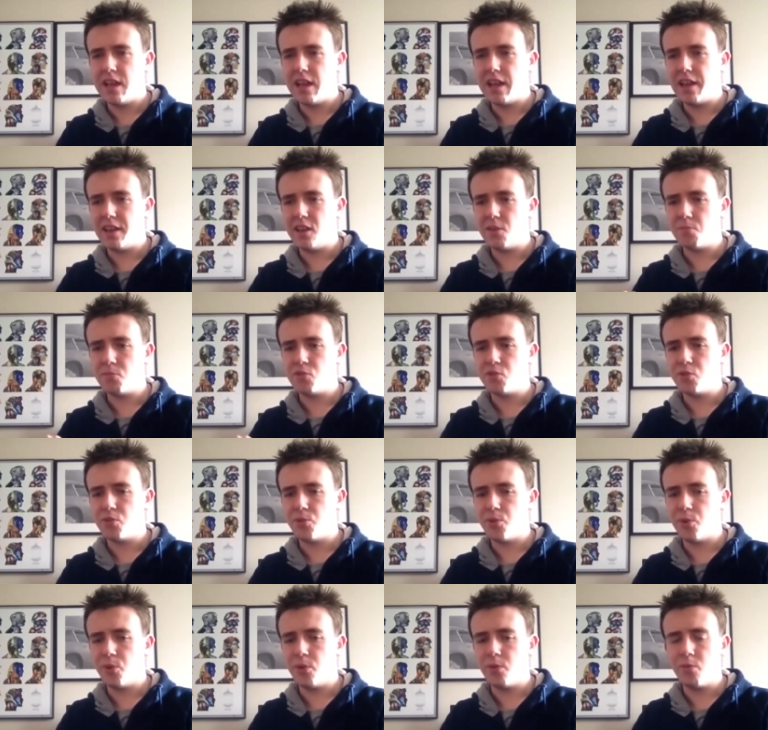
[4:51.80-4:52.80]
And I'm
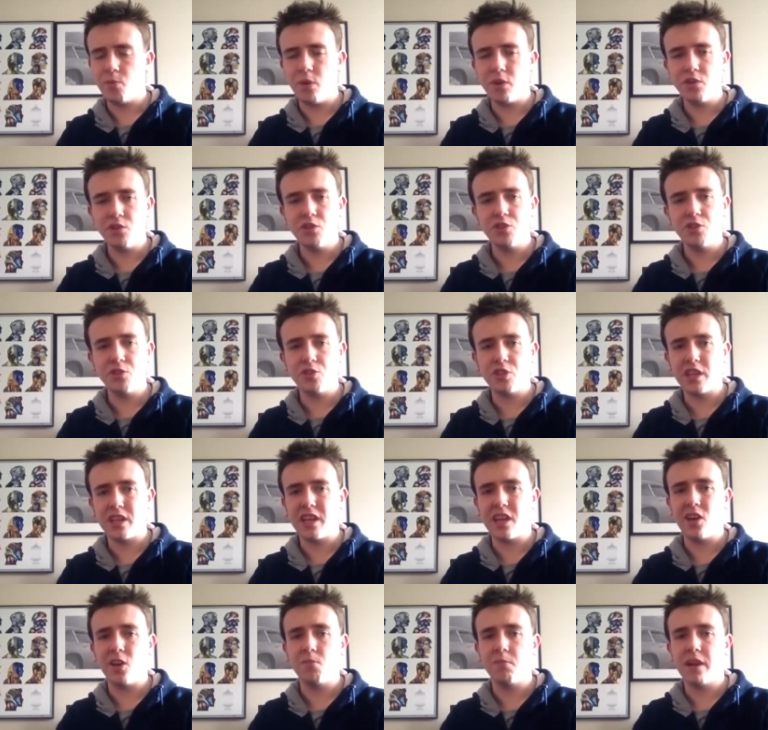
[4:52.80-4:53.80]
sure once you
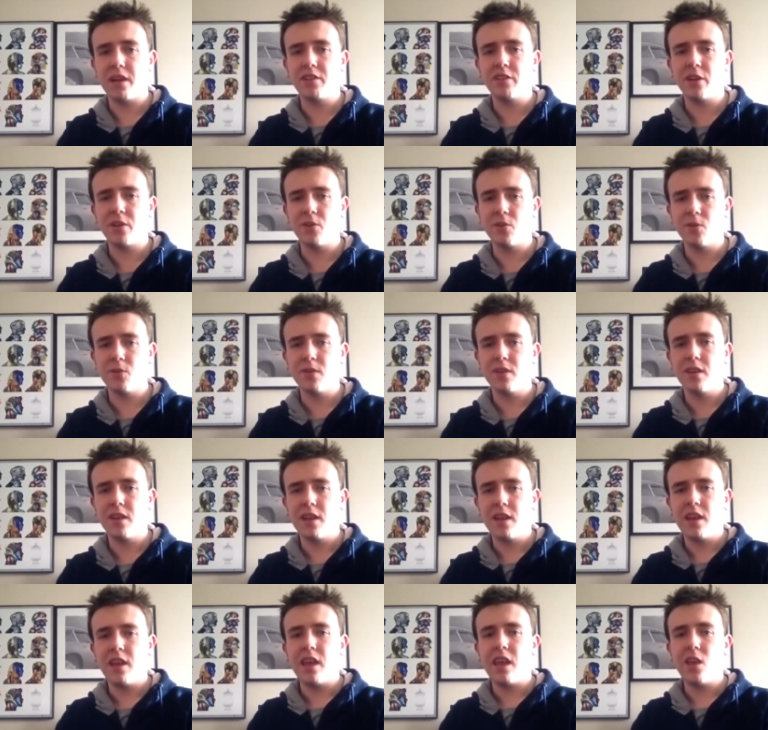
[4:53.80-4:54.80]
check out my channel,
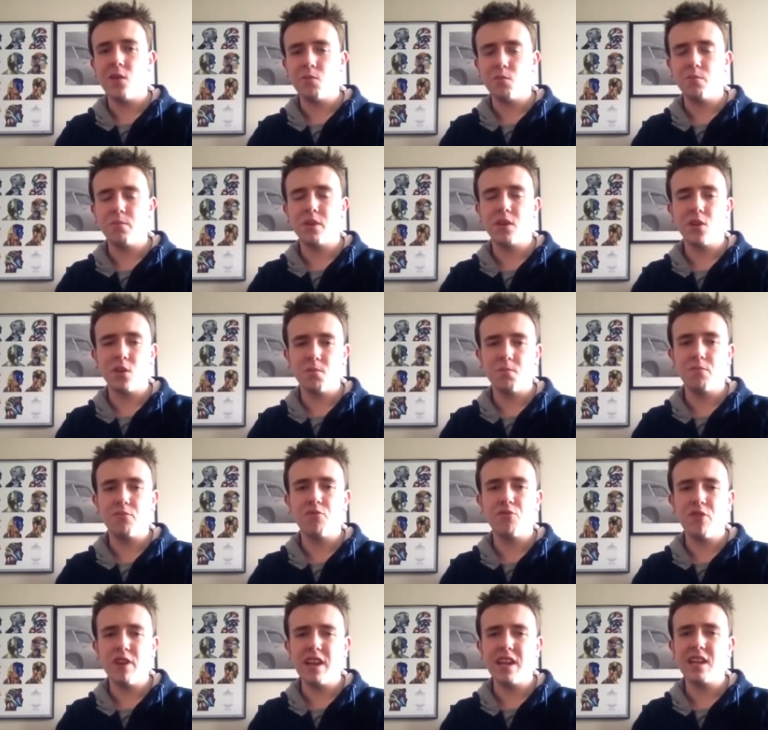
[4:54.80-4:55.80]
it will become
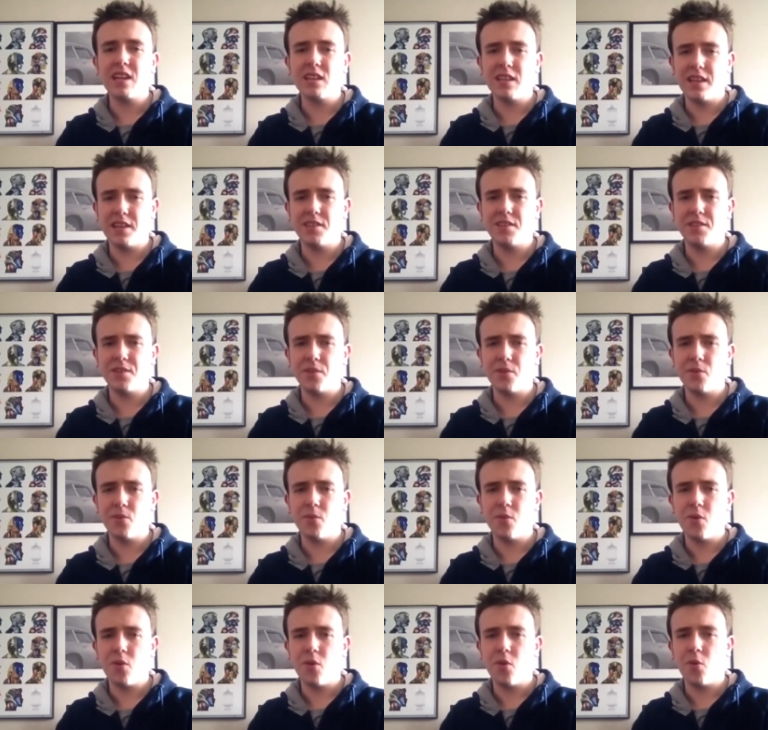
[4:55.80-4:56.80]
pretty clear to you
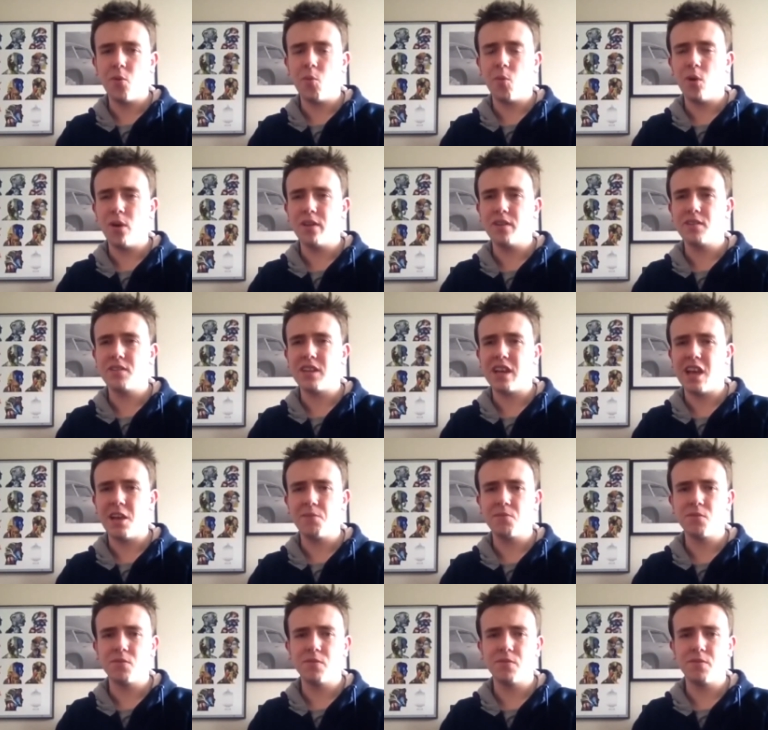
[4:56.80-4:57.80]
what
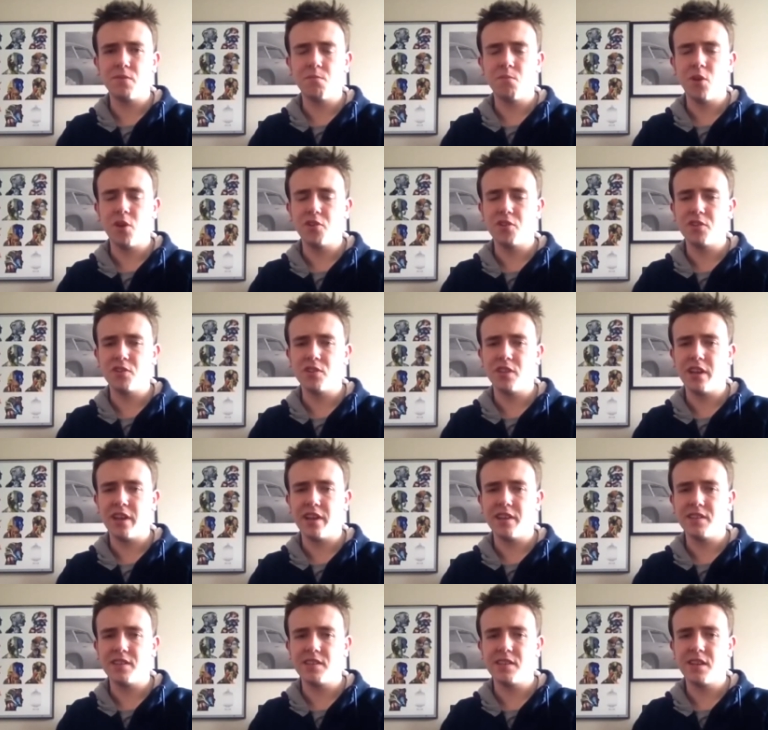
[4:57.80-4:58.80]
types of
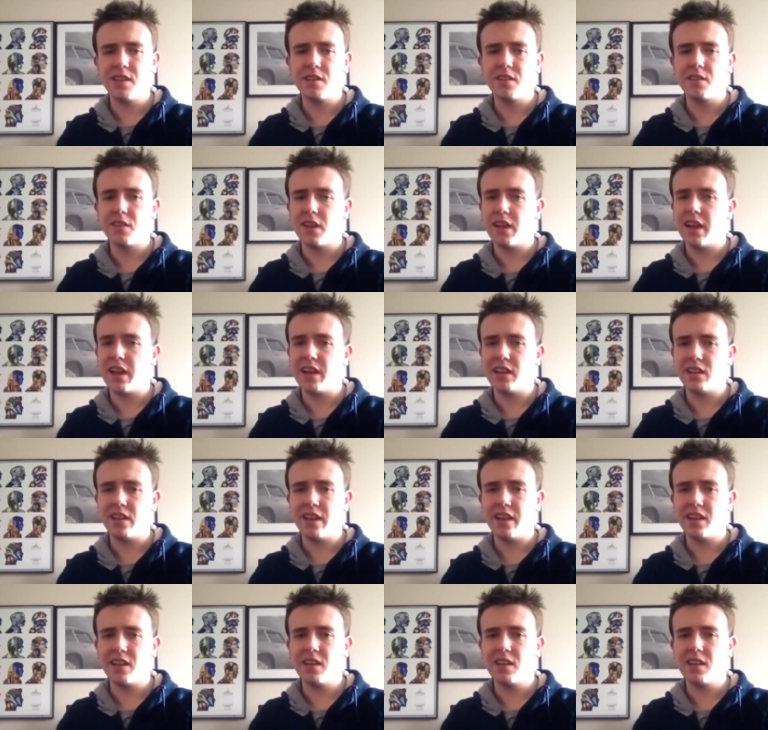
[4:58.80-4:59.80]
merchandise that I
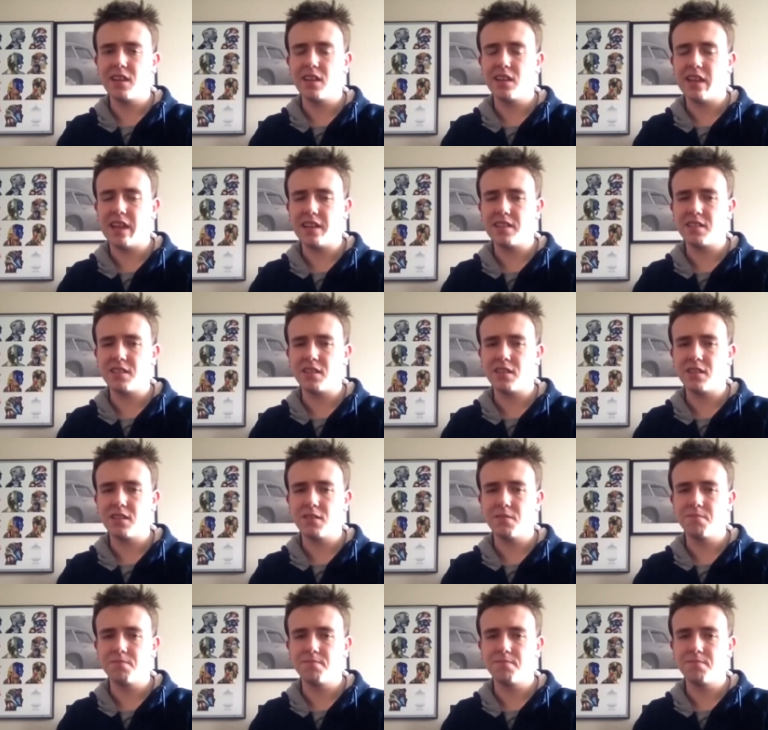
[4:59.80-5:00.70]
like collecting.